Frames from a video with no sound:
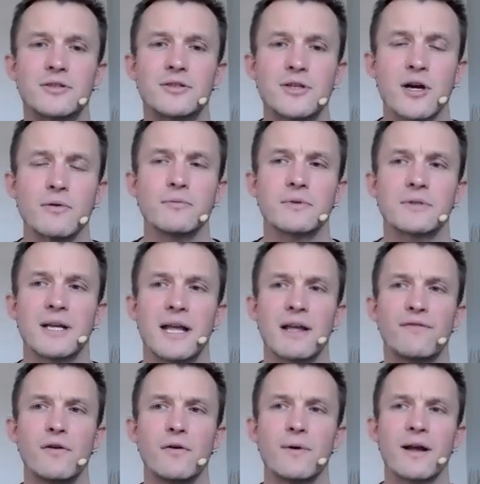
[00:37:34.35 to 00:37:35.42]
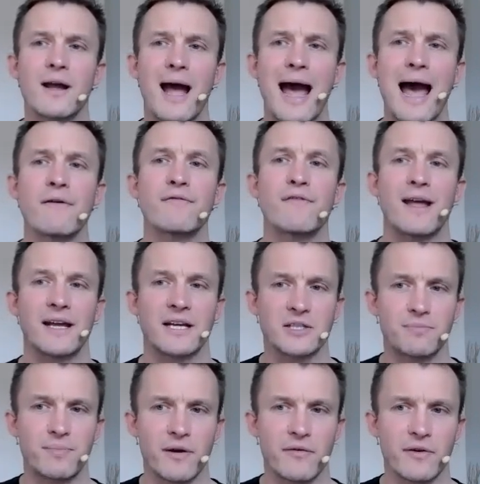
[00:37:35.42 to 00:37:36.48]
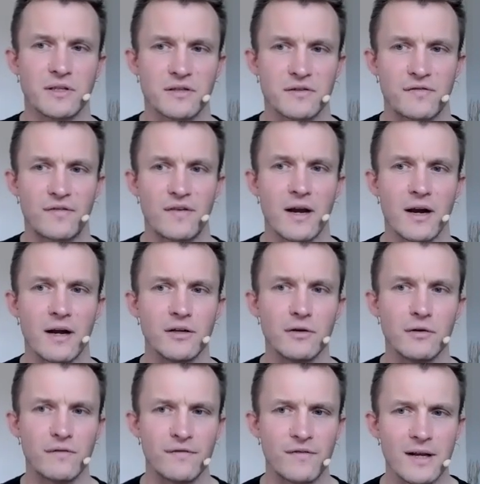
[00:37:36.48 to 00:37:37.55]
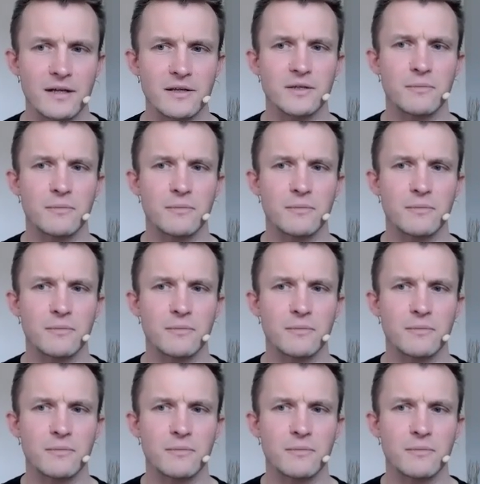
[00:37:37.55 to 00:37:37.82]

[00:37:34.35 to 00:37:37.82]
don't if you have experienced fear and you're feeling